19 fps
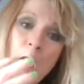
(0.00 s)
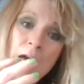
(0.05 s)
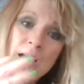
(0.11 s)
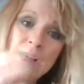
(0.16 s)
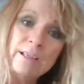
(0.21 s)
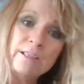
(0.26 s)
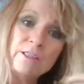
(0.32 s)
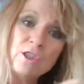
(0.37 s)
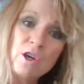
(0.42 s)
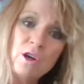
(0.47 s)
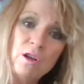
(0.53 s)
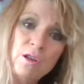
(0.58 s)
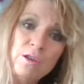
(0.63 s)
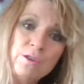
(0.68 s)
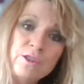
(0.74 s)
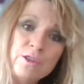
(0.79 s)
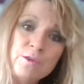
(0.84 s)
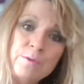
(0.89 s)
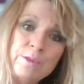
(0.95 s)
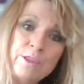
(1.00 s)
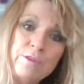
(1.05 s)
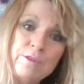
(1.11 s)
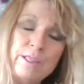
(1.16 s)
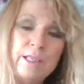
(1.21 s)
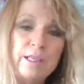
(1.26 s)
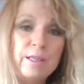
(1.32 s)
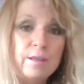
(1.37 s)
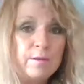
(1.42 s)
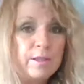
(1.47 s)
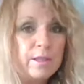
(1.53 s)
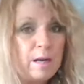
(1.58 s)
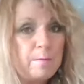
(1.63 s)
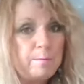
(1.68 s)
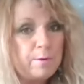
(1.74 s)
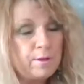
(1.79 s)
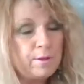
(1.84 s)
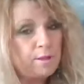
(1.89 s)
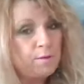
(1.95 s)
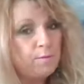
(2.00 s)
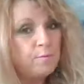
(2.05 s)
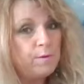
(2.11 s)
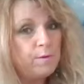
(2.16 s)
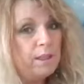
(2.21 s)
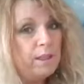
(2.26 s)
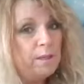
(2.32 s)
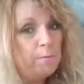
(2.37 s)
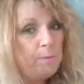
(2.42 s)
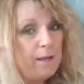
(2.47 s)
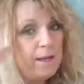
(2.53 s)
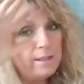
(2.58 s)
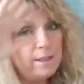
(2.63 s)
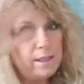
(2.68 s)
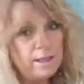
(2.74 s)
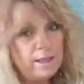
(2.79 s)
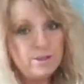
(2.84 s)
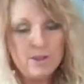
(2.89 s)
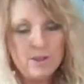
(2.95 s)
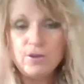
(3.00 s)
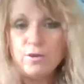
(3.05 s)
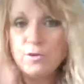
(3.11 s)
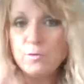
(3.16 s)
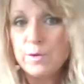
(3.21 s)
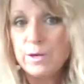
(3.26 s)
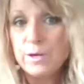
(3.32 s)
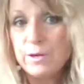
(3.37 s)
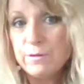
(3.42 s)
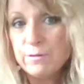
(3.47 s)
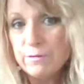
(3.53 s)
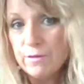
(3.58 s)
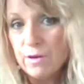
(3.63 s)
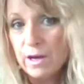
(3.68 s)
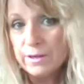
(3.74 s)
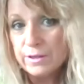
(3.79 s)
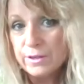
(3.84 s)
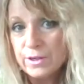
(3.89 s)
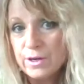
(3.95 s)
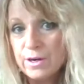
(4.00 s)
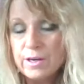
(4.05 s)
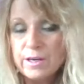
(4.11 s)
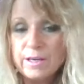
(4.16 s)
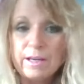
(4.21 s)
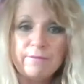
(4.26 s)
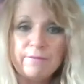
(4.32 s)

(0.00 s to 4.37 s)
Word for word: And also, when you see those numbers, really pay attention to where your thoughts are.